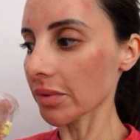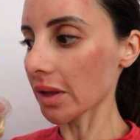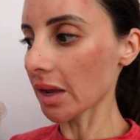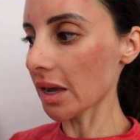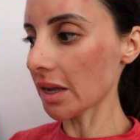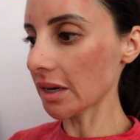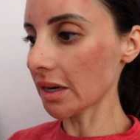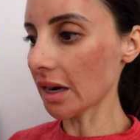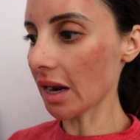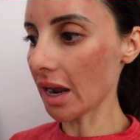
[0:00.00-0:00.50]

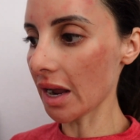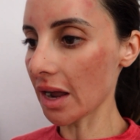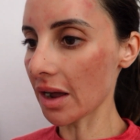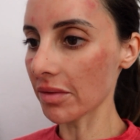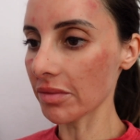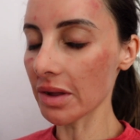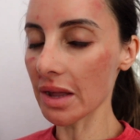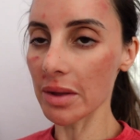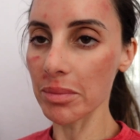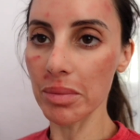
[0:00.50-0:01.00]
and then I
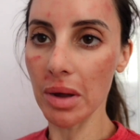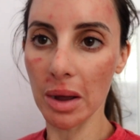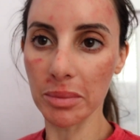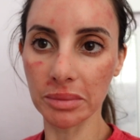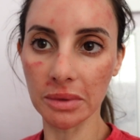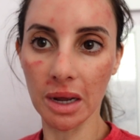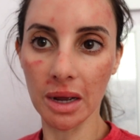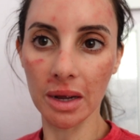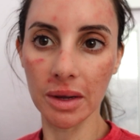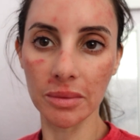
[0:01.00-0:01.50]
have a
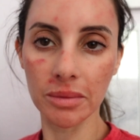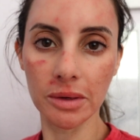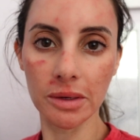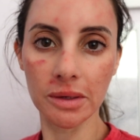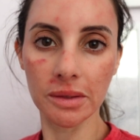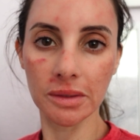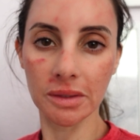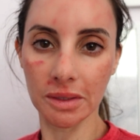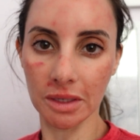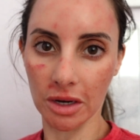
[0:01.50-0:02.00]
peptide
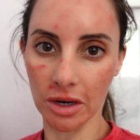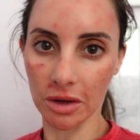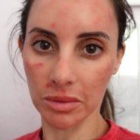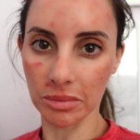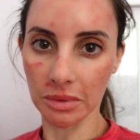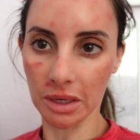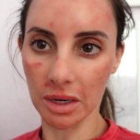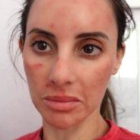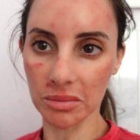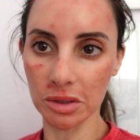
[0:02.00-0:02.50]
serum
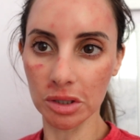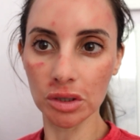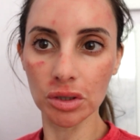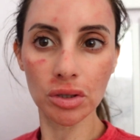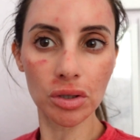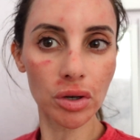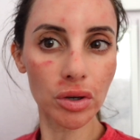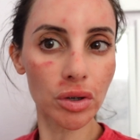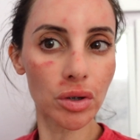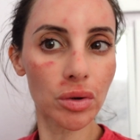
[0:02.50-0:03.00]
that I'm going to
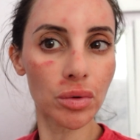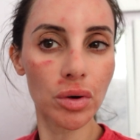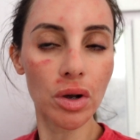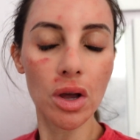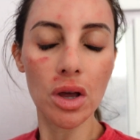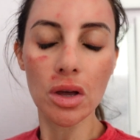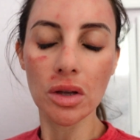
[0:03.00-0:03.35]
show you.